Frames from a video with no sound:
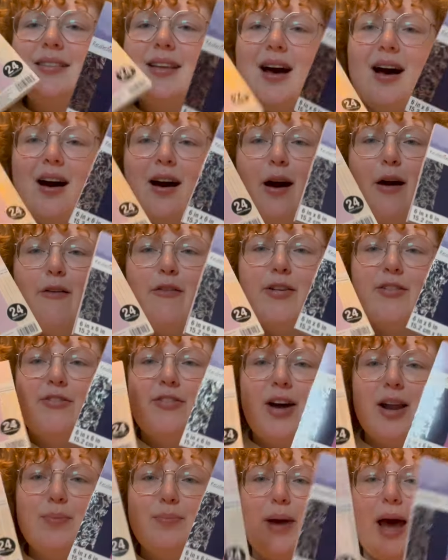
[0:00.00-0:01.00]
of
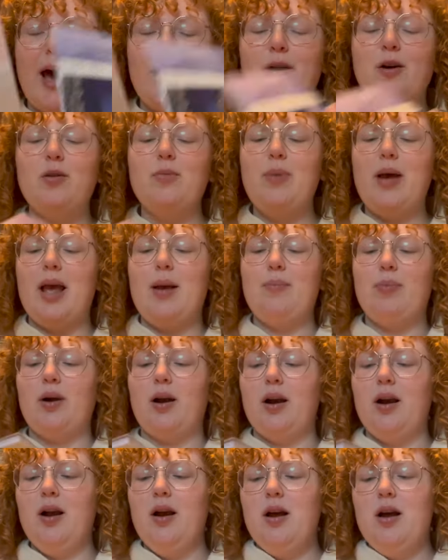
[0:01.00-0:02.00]
fun pattern
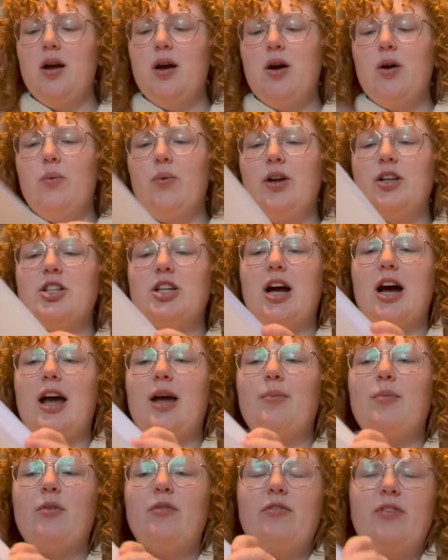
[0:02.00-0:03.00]
paper, which
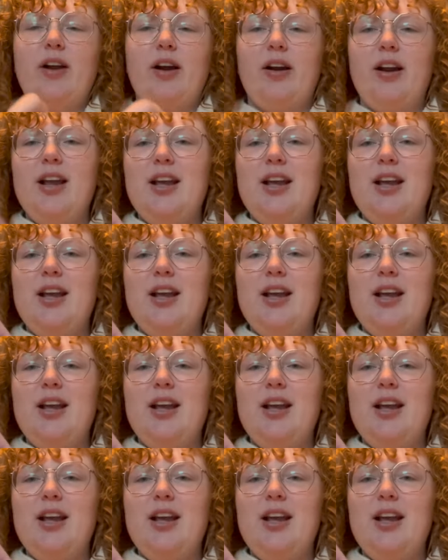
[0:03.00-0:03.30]
I'm very